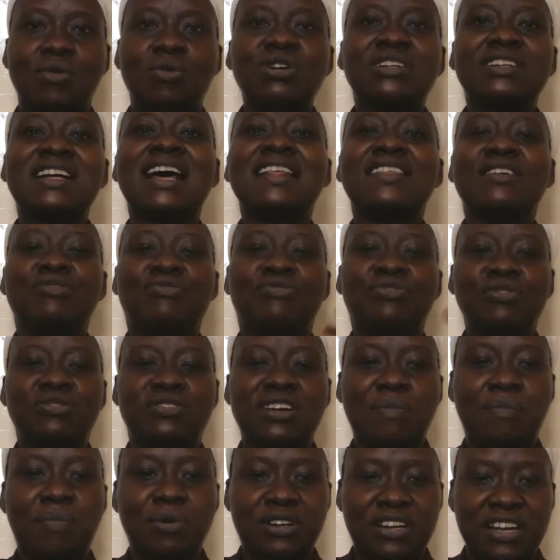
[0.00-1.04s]
What are the
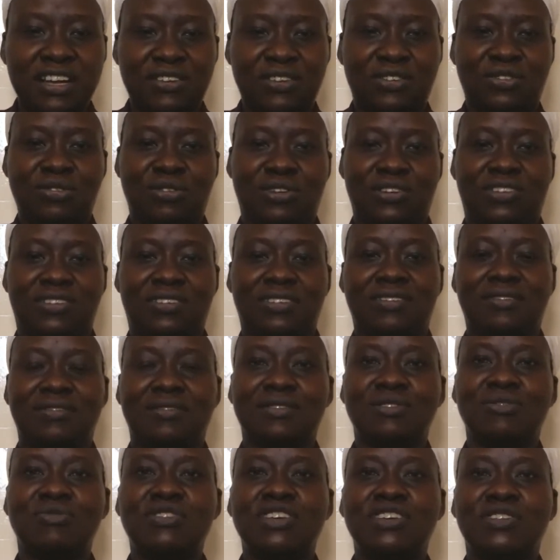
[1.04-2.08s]
future potentials
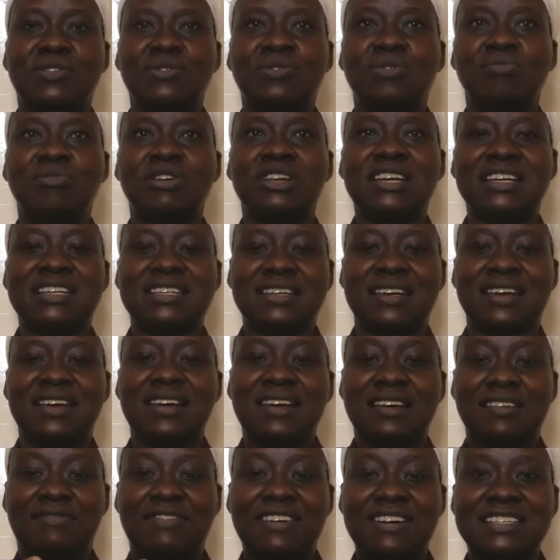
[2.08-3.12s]
of this community?
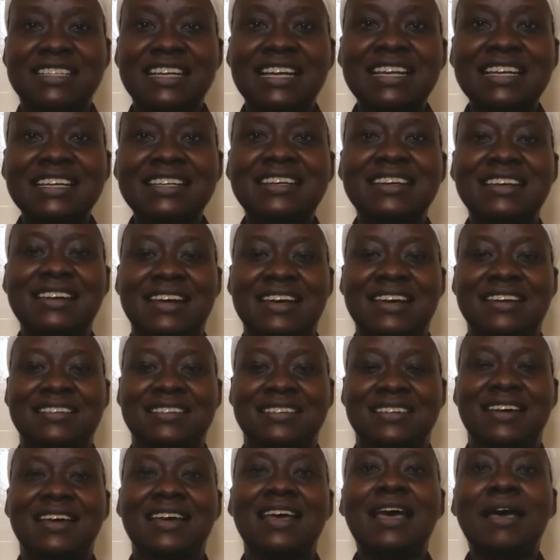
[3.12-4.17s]
Fertility
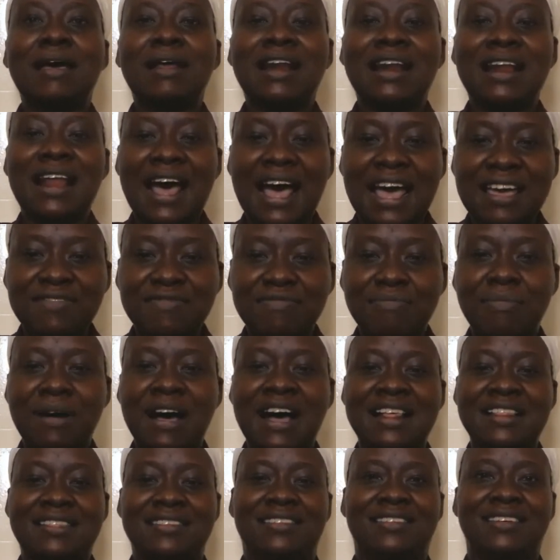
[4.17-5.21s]
rate, live
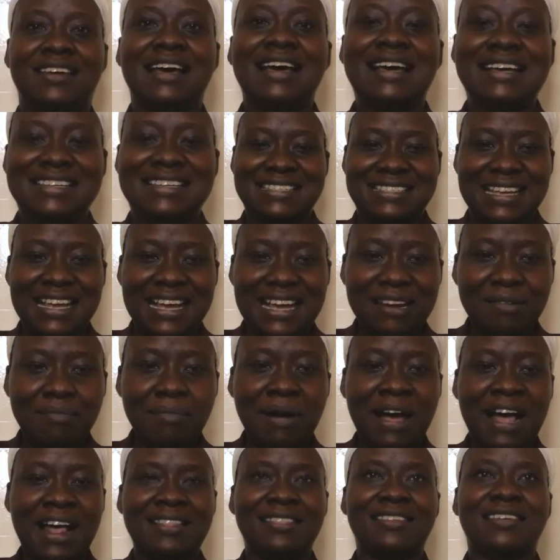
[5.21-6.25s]
births,
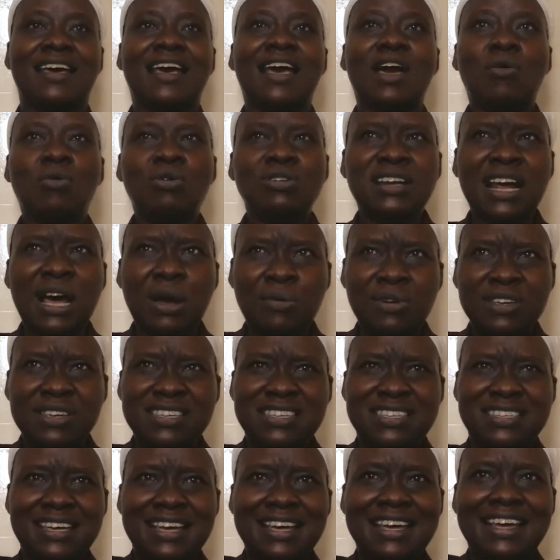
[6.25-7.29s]
stillbirths. What are we
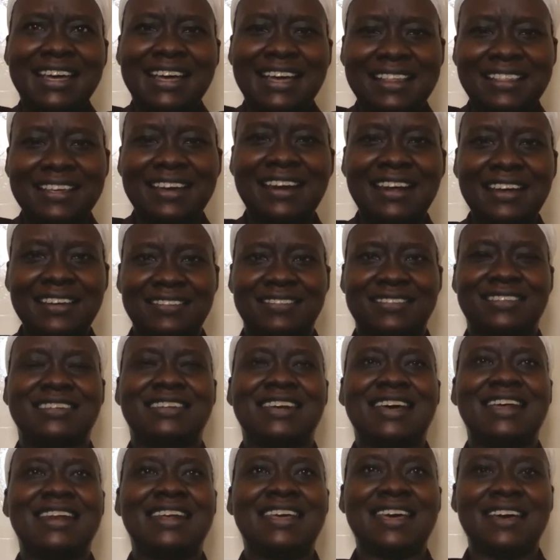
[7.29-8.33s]
seeing in the next
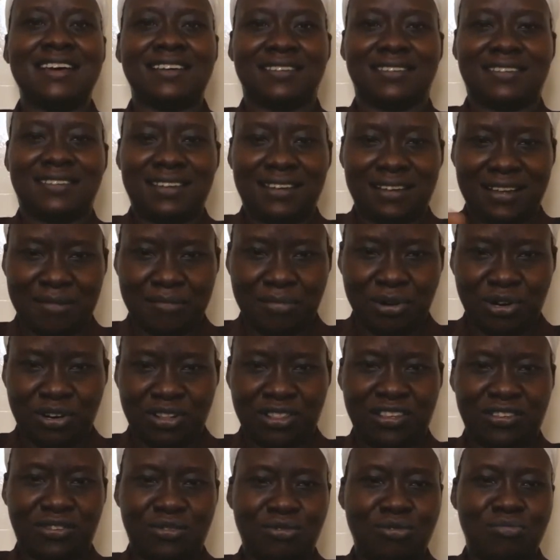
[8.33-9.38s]
10 years about
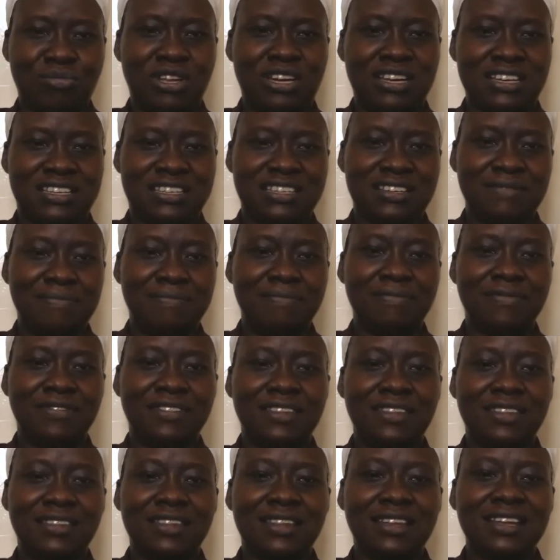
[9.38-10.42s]
this community?
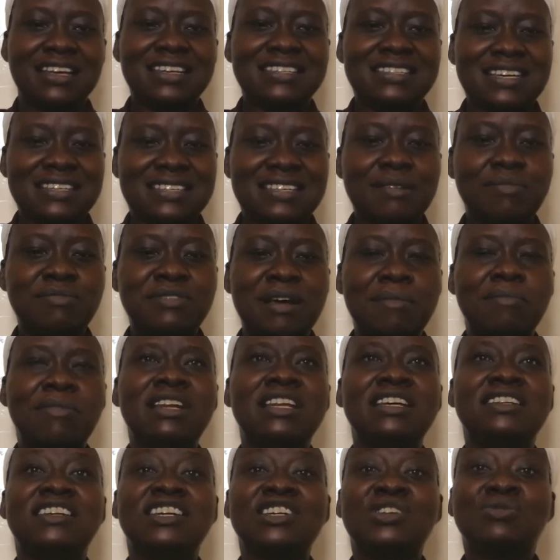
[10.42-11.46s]

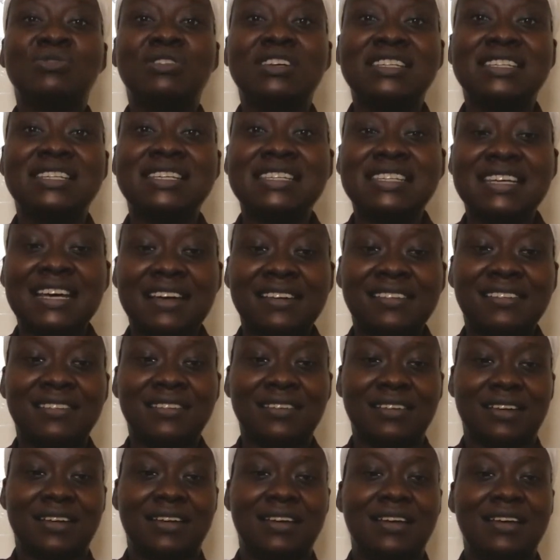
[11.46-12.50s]
Susceptibility to diseases,
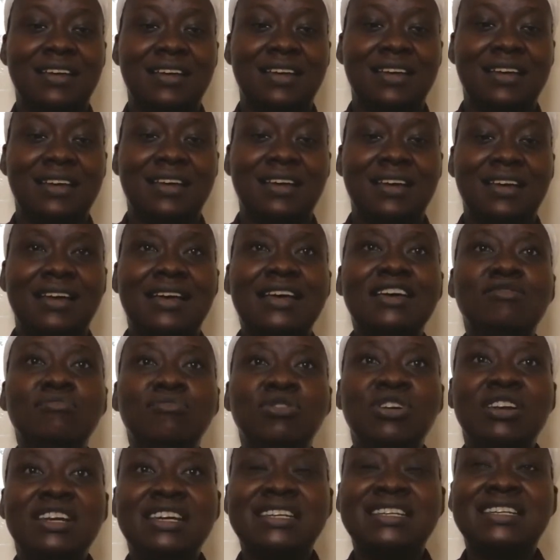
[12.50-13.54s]

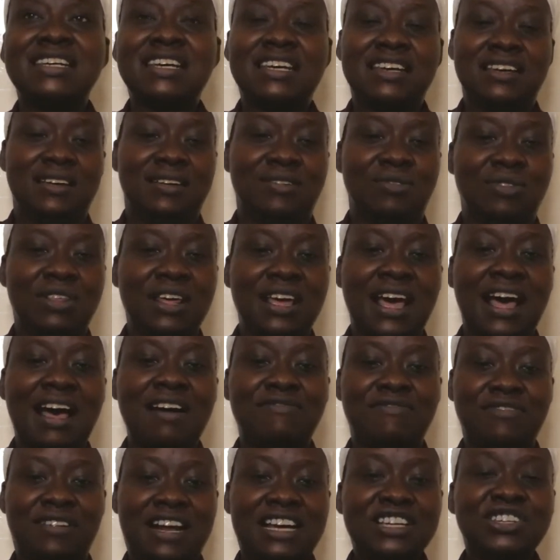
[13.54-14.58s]
immunity. Do they
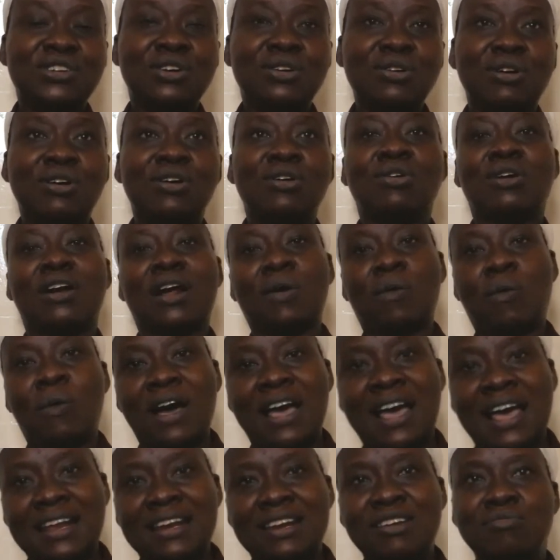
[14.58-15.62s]
have natural or
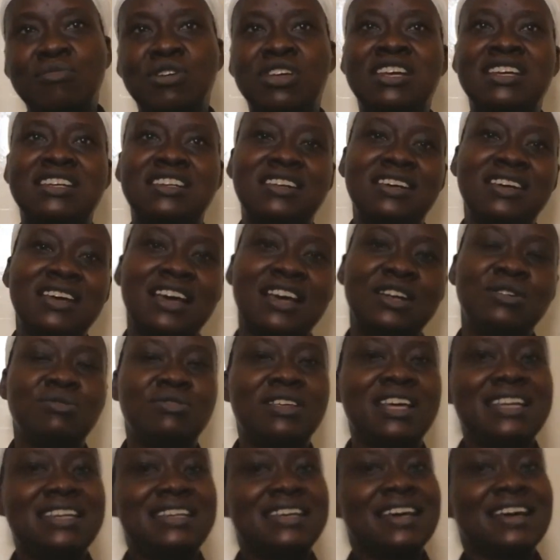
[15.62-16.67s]
acquired immunity?
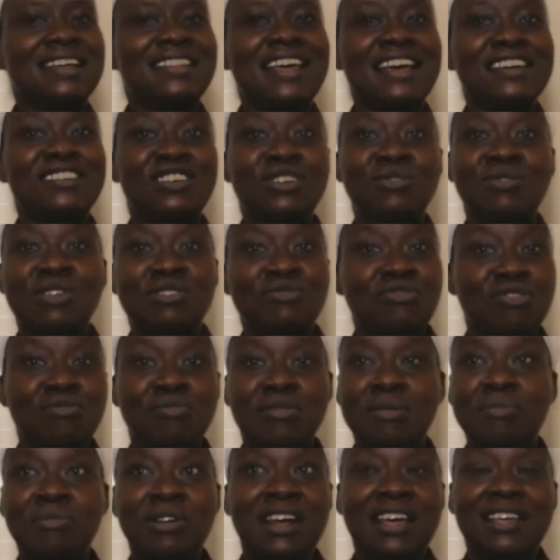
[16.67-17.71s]
Do they take their children
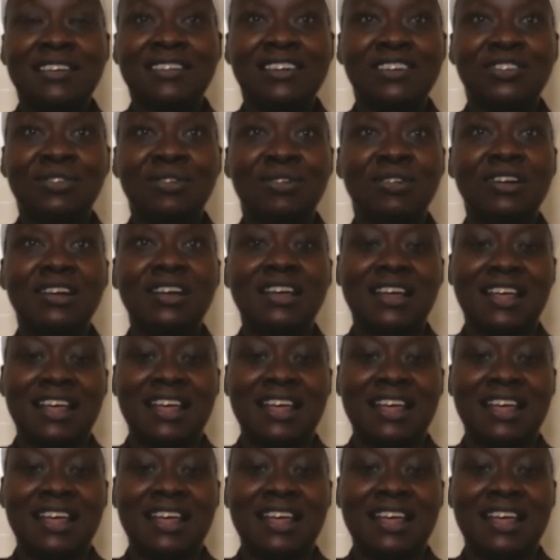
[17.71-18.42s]
from immunization